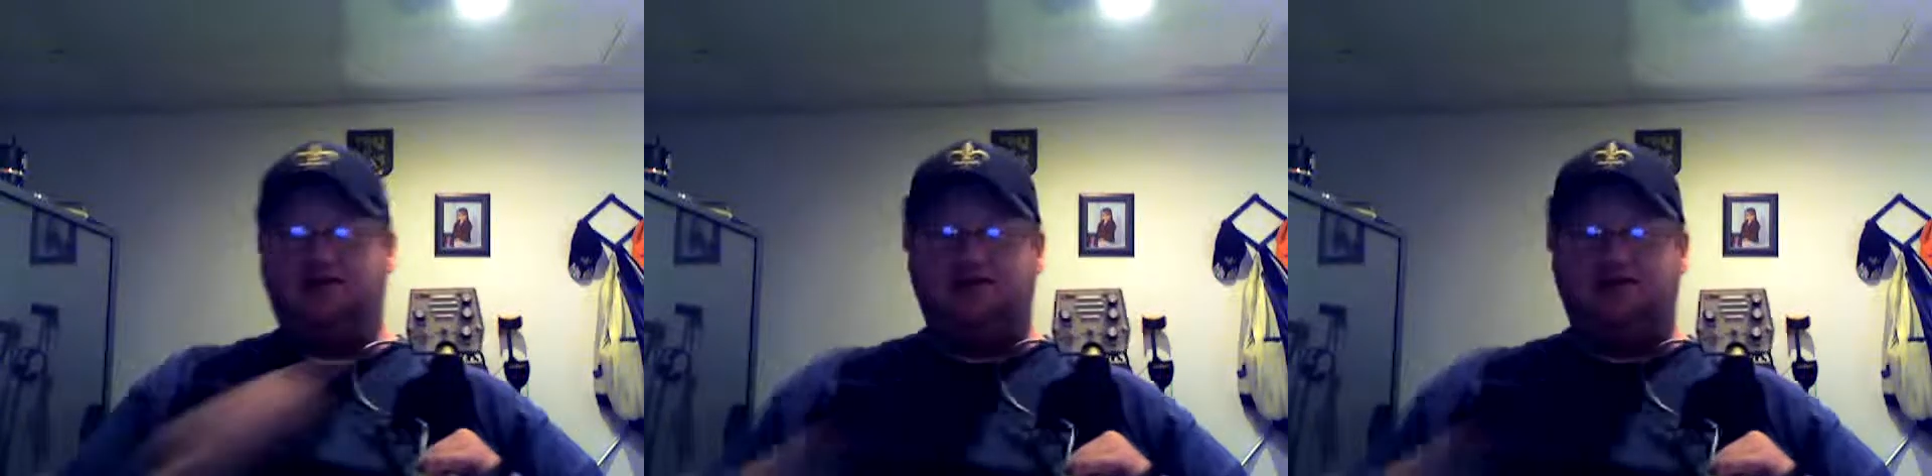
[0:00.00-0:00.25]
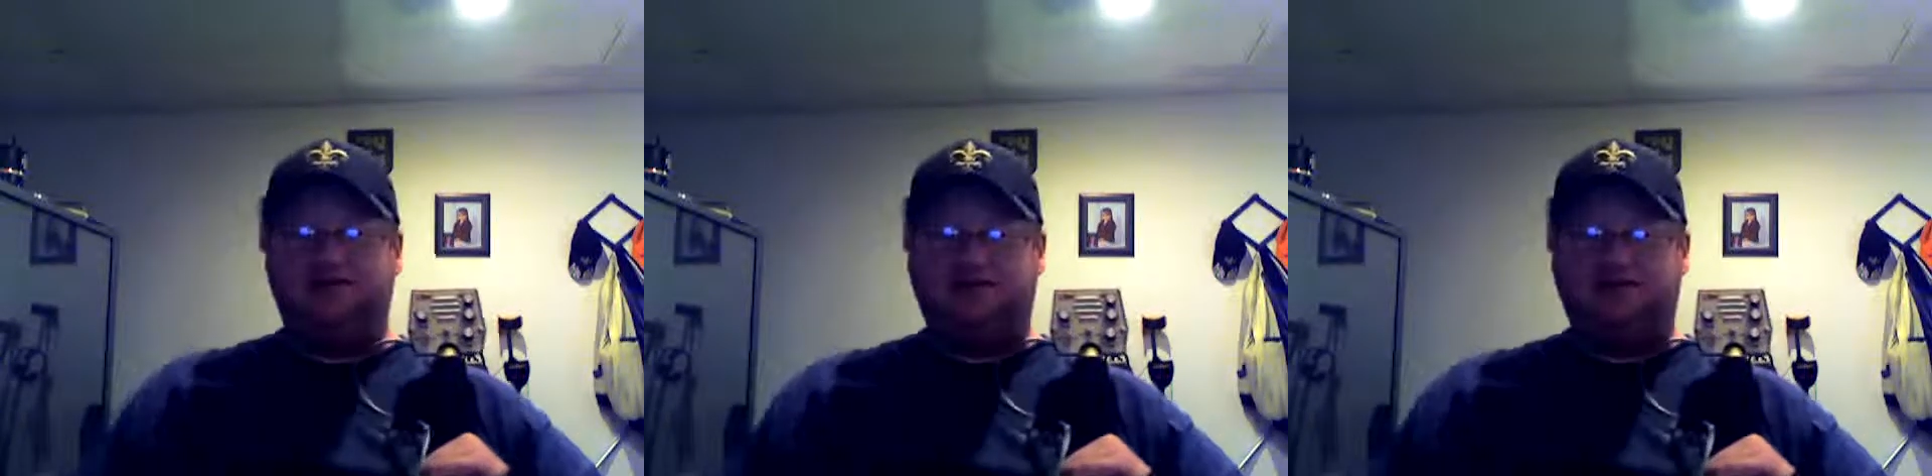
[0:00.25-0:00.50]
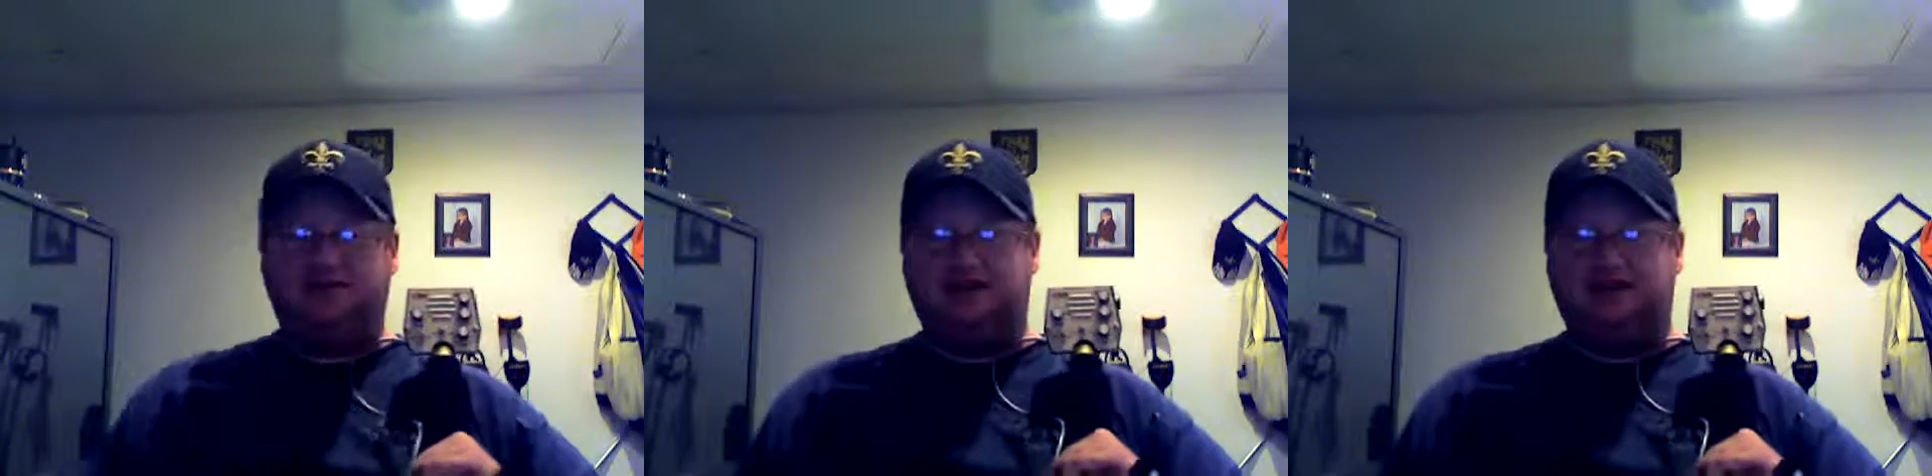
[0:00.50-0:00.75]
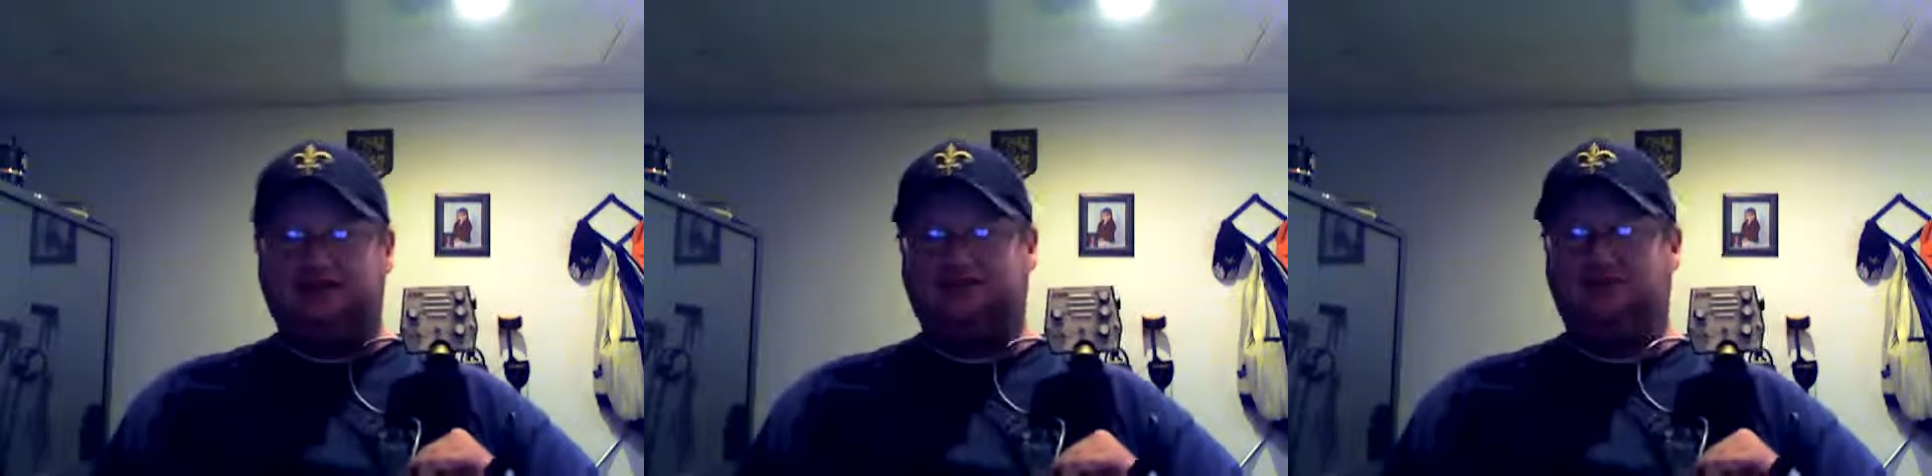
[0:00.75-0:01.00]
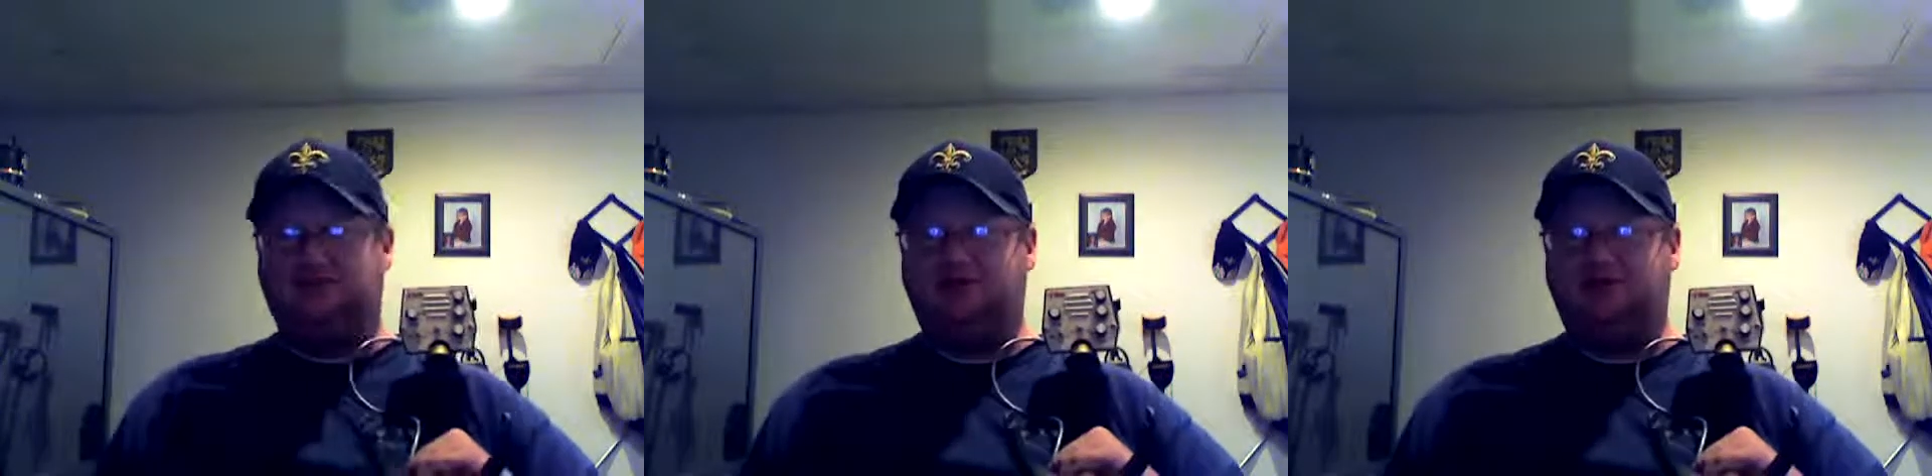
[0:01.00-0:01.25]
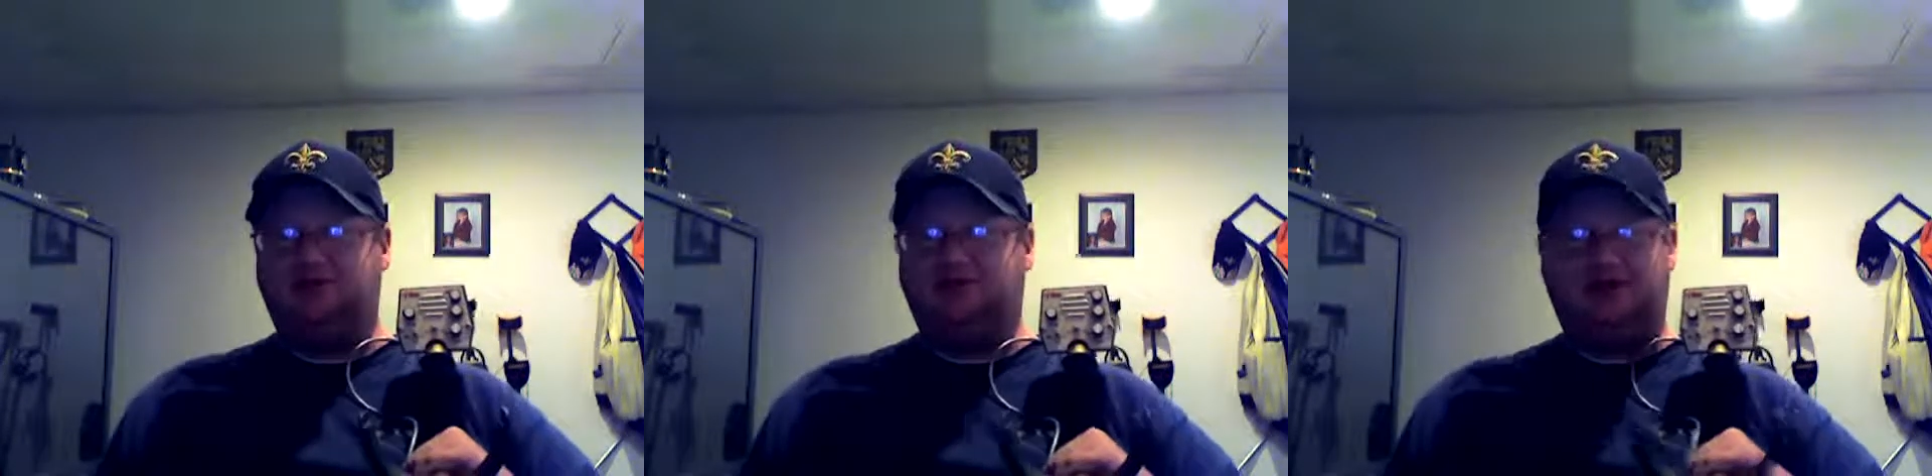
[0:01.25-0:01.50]
puts it in disc
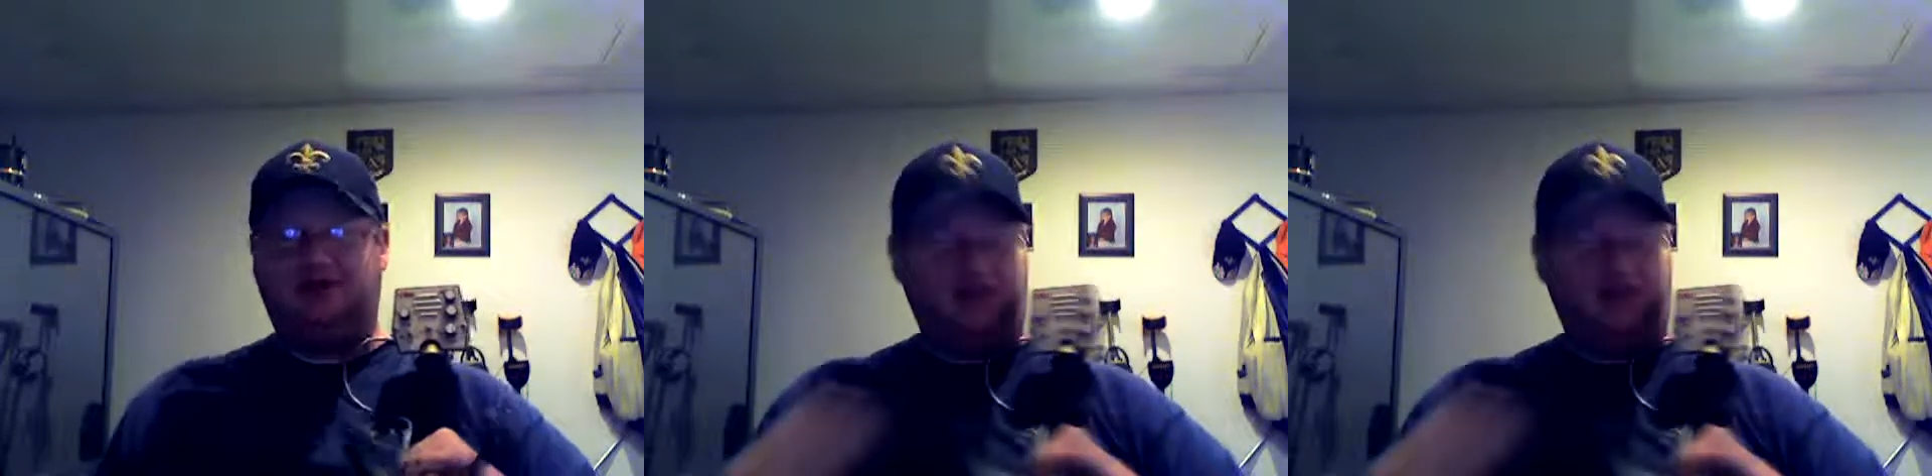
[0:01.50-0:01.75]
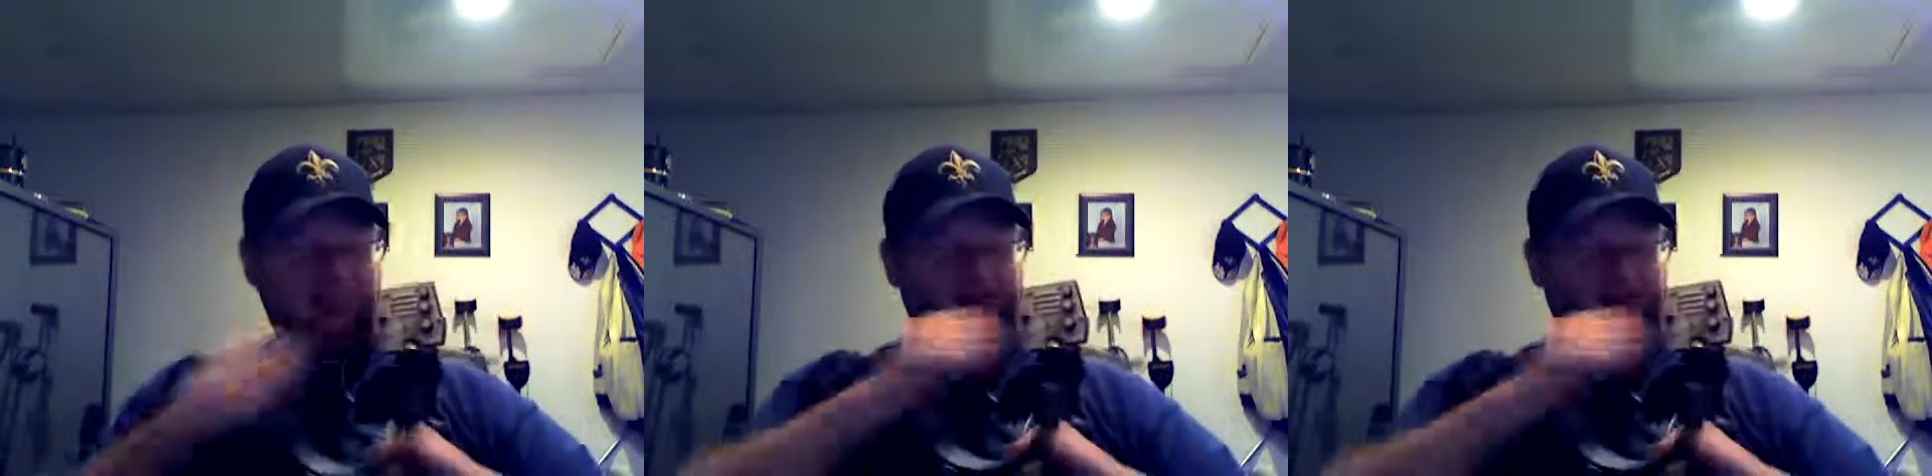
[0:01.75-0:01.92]
mode, okay?